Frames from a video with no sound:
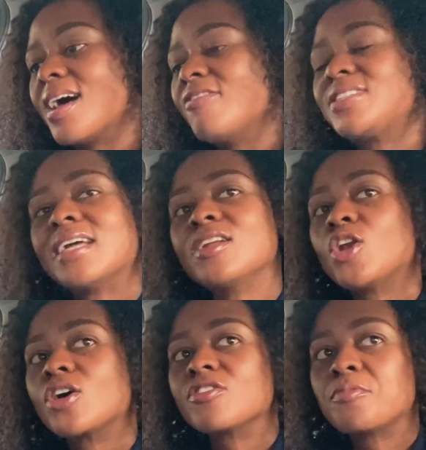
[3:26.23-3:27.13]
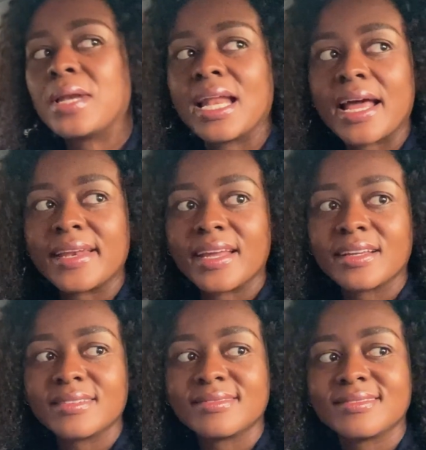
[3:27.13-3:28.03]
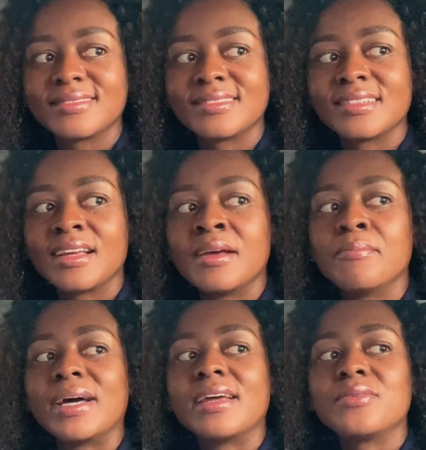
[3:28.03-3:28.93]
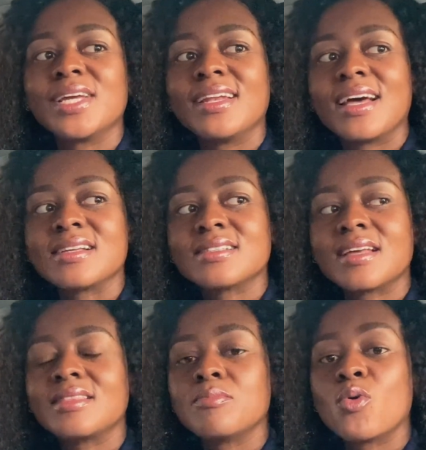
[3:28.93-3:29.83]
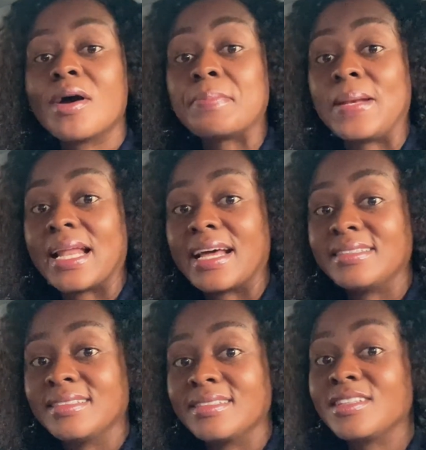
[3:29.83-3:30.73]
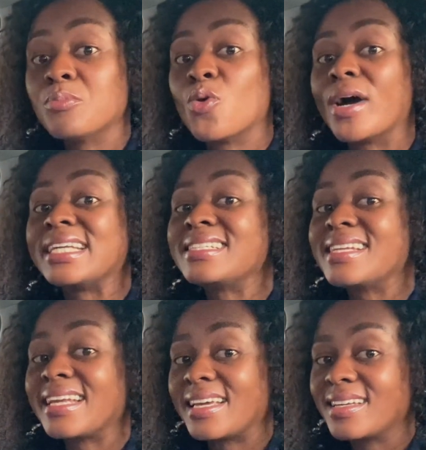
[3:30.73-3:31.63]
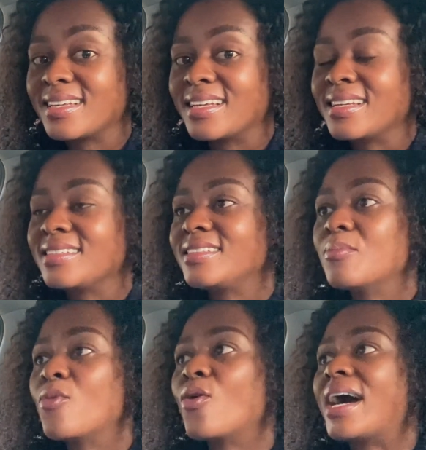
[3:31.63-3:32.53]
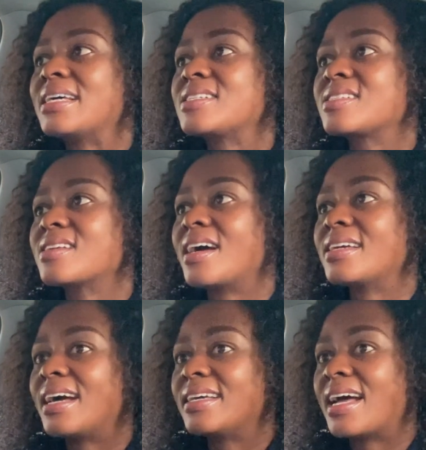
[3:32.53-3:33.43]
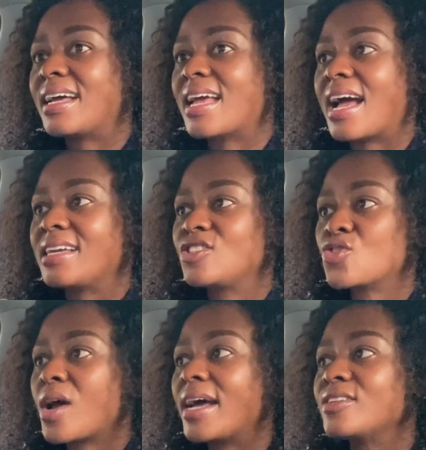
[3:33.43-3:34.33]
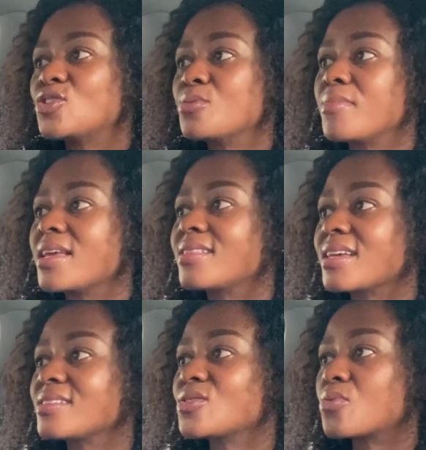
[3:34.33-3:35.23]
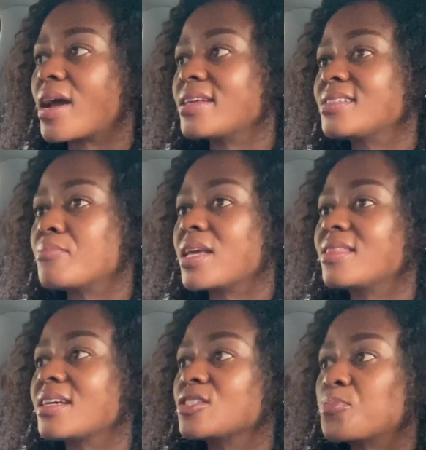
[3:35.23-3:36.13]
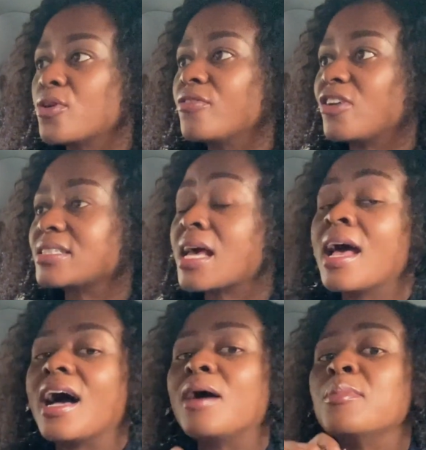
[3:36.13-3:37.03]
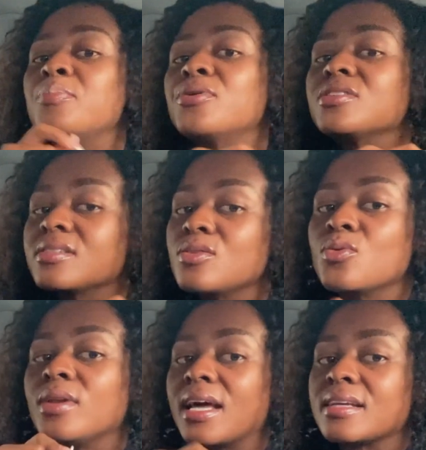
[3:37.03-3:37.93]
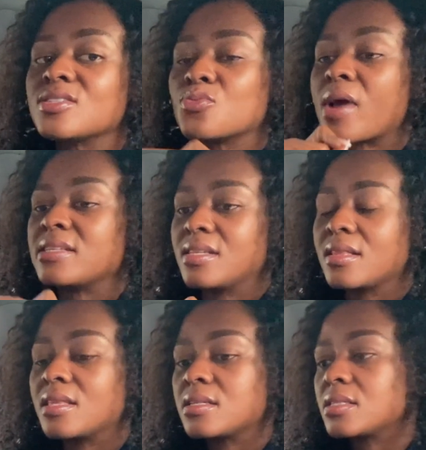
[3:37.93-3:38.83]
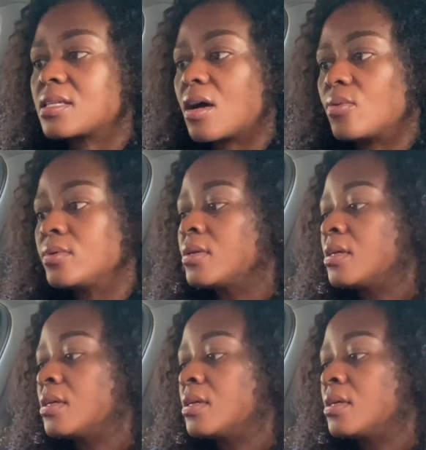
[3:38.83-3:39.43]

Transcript: done a lot of planning, but I realize that the more I plan, the more I delay. The more I try to make things right, make things perfect. I'm a person who likes writing things down.